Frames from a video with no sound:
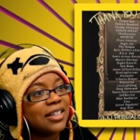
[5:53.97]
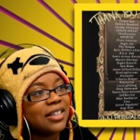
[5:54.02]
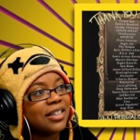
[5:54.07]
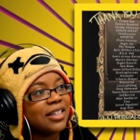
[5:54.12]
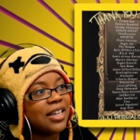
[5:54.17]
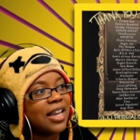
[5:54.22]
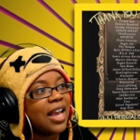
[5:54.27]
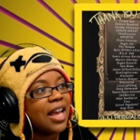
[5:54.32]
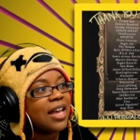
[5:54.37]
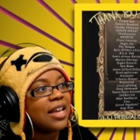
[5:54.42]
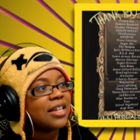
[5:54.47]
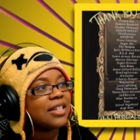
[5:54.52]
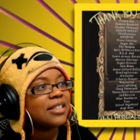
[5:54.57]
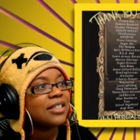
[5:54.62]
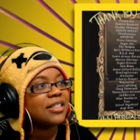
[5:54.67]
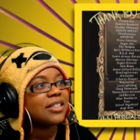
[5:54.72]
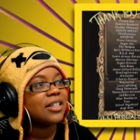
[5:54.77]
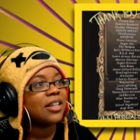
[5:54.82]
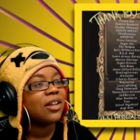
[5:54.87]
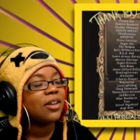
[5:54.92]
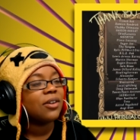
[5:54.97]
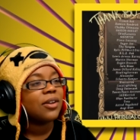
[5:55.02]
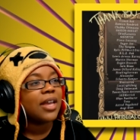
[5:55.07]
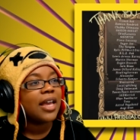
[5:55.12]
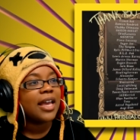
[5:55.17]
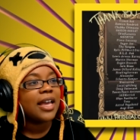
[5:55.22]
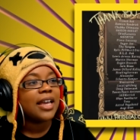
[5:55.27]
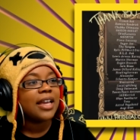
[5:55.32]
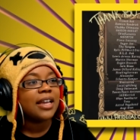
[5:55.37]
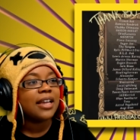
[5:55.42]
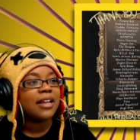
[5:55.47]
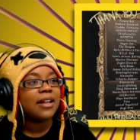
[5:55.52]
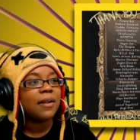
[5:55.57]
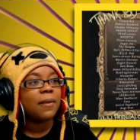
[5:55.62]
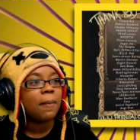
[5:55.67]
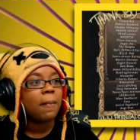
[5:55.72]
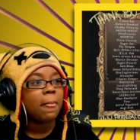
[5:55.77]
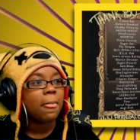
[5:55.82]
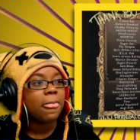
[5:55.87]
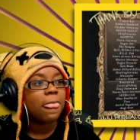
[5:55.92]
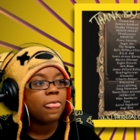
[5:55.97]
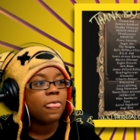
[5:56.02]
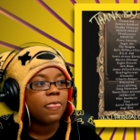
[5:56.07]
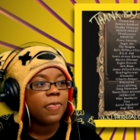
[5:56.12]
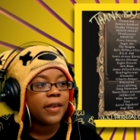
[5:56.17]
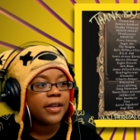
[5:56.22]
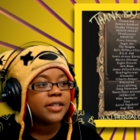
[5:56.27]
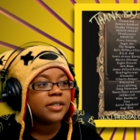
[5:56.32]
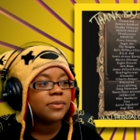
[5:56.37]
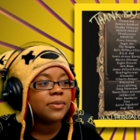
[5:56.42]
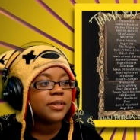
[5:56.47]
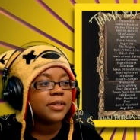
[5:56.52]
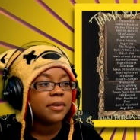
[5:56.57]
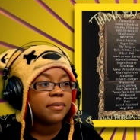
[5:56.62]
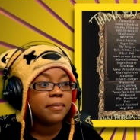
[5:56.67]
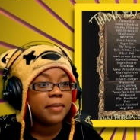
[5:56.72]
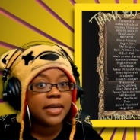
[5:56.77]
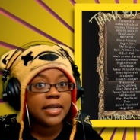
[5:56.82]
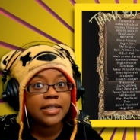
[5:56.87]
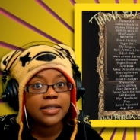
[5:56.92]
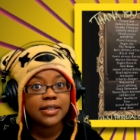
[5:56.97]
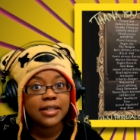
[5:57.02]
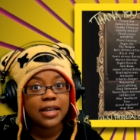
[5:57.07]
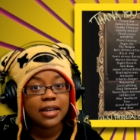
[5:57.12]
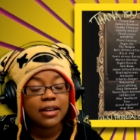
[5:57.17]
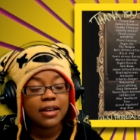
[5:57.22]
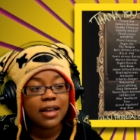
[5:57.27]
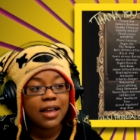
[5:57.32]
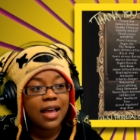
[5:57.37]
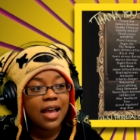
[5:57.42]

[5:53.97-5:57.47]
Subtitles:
Yes. Okay. This was amazing.